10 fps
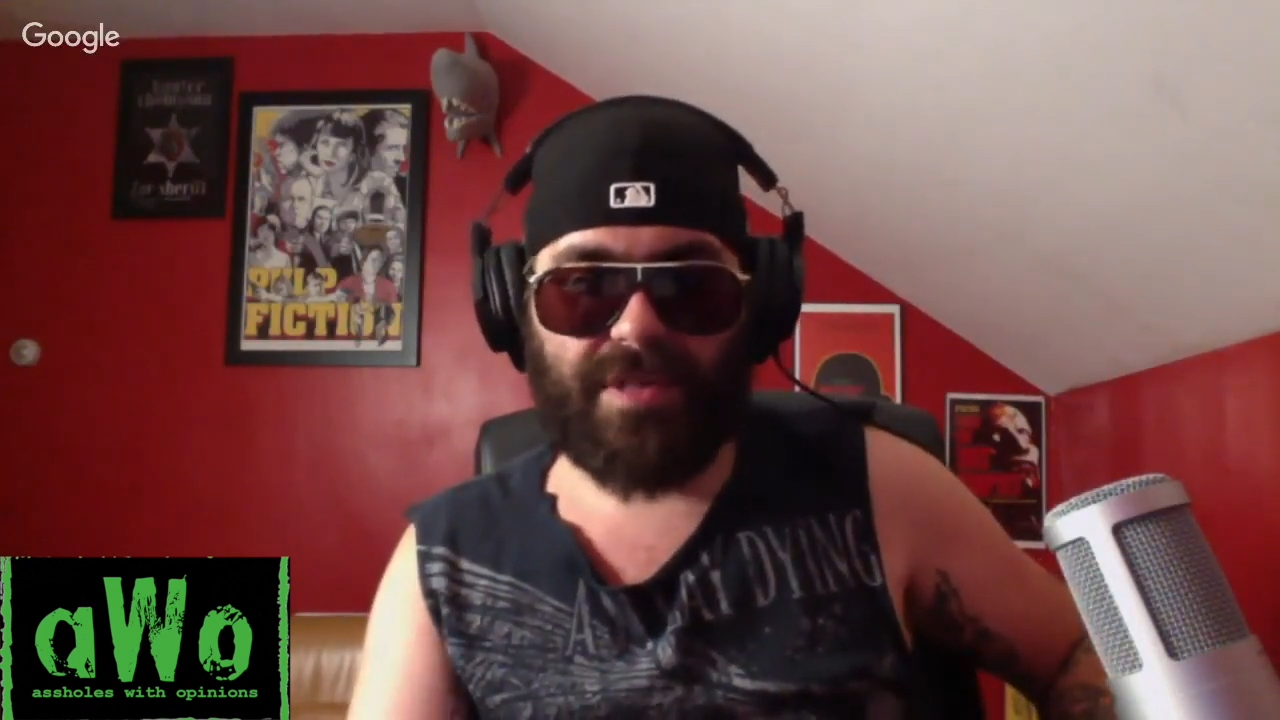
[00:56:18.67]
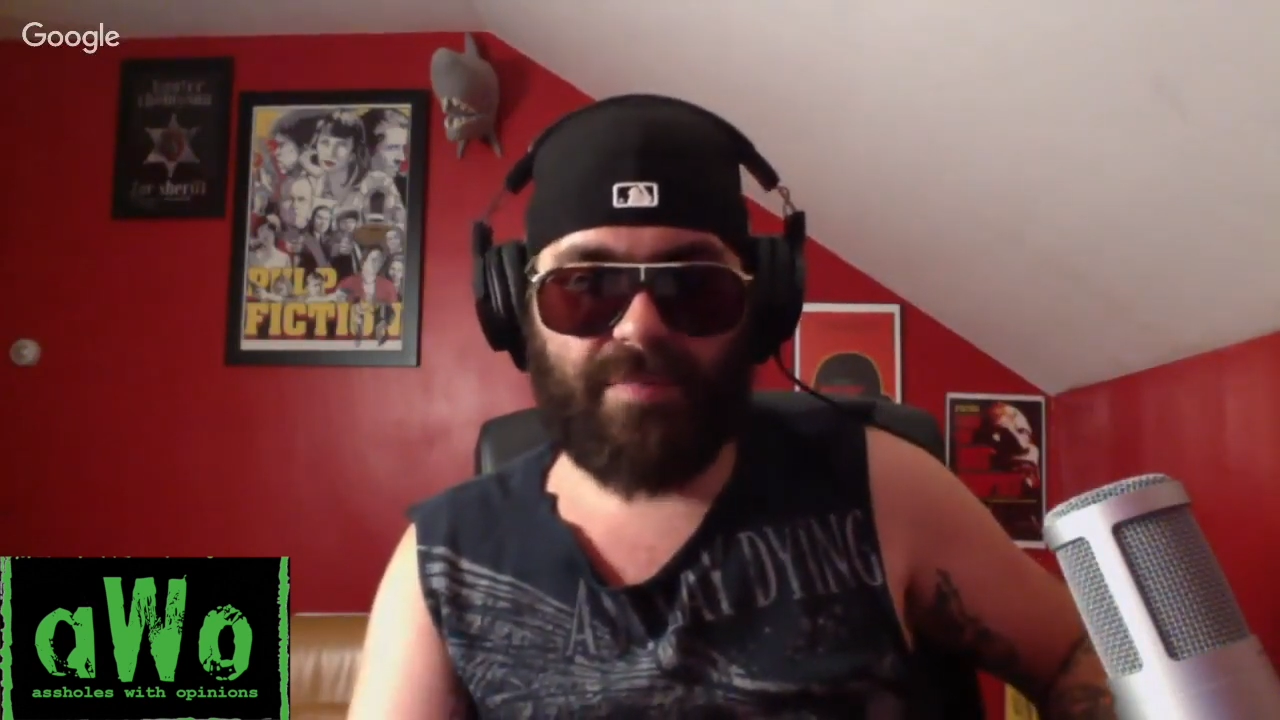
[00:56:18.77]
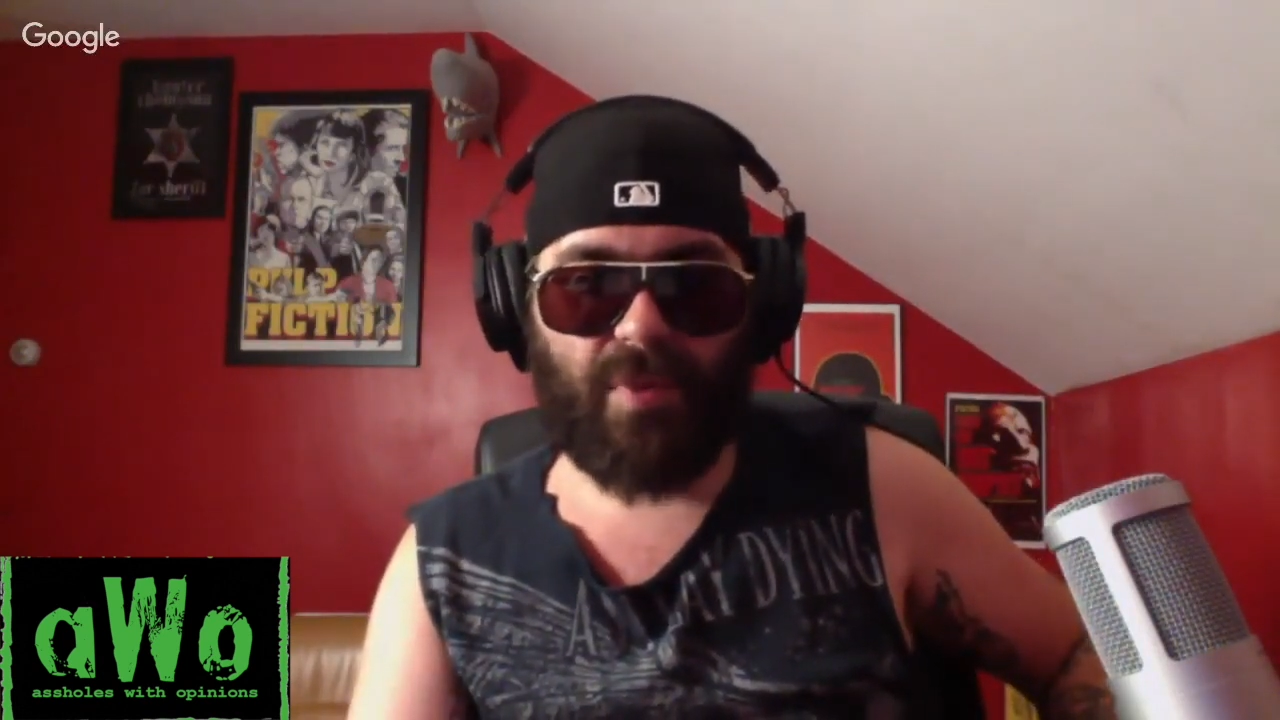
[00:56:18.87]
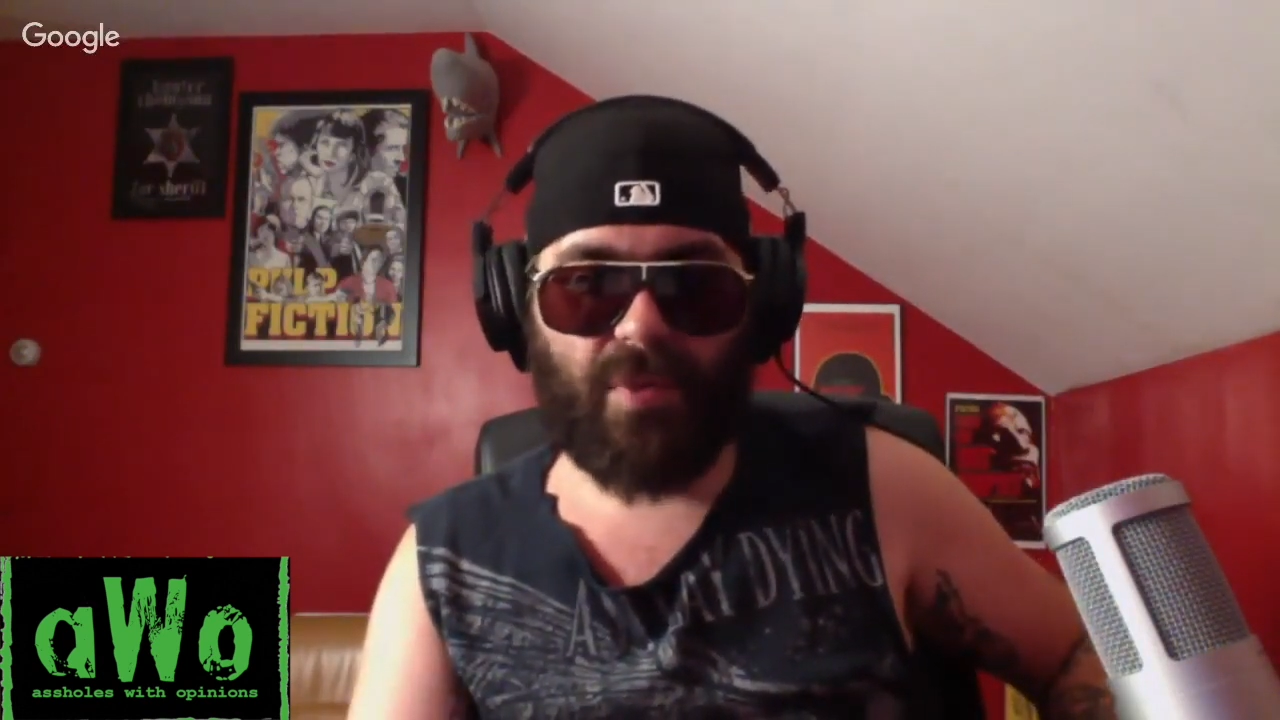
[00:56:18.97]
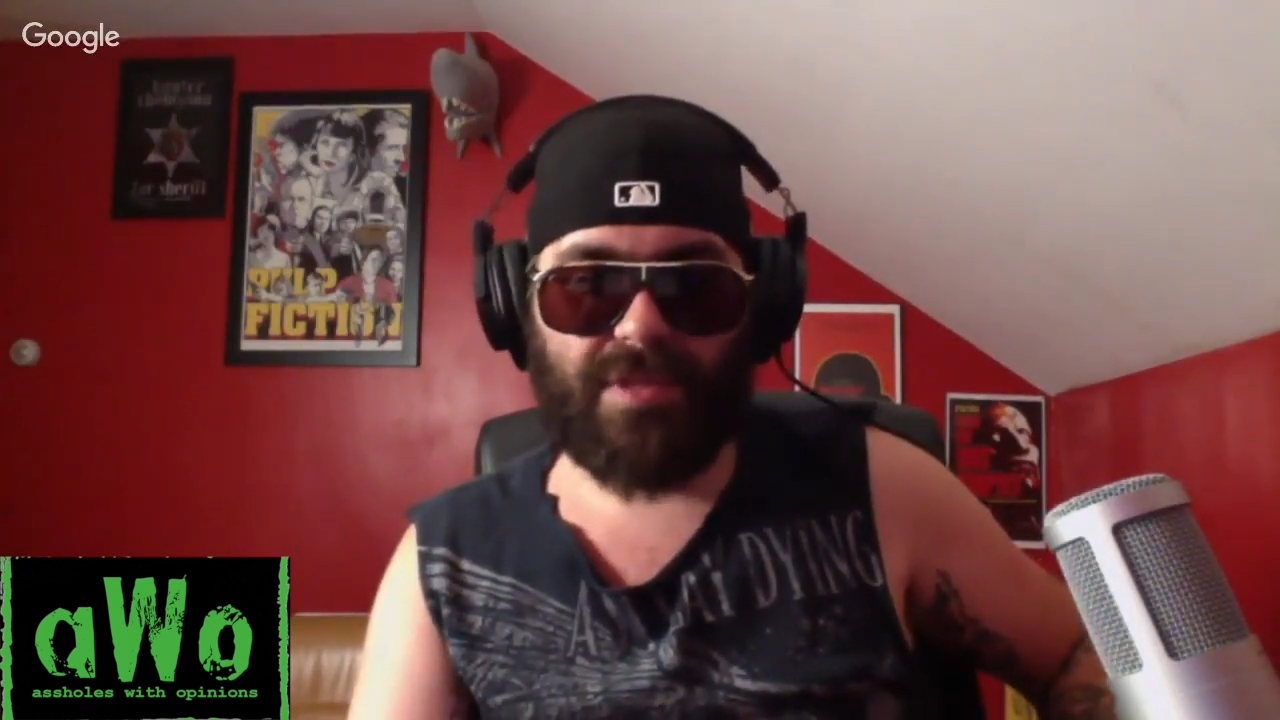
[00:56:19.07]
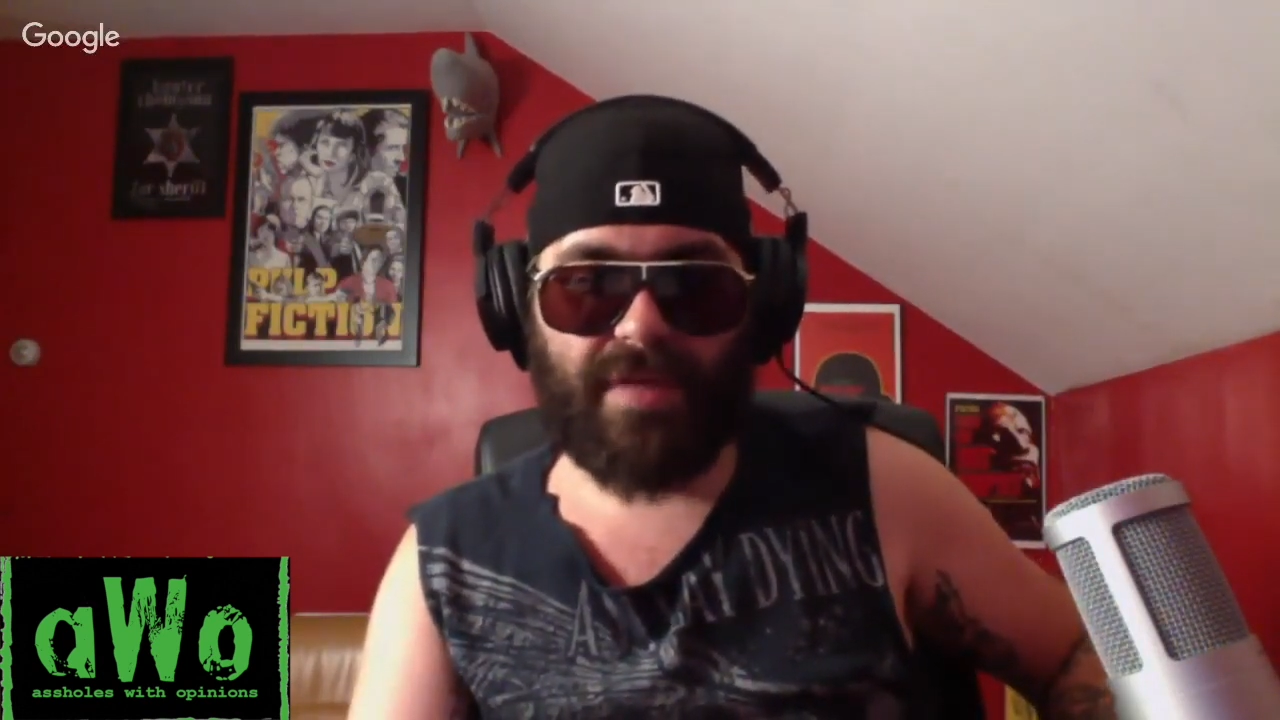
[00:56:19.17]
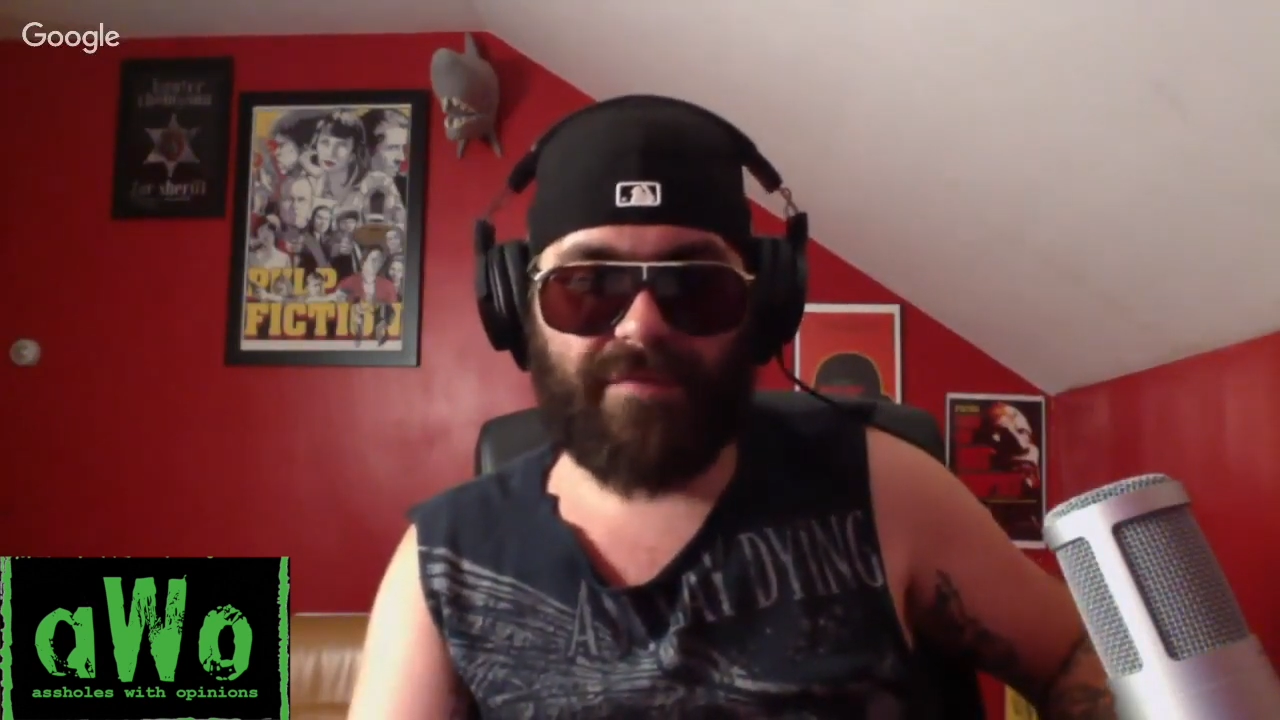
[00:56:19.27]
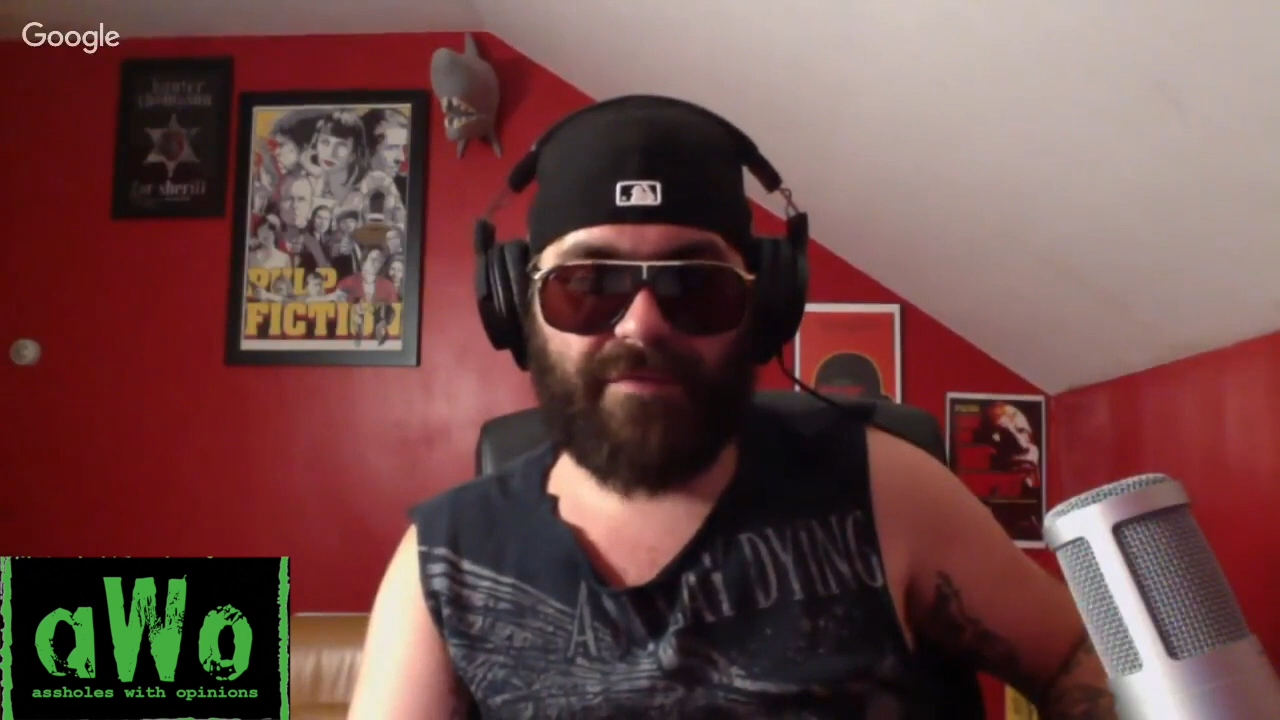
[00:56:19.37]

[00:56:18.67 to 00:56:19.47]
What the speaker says: He posts it every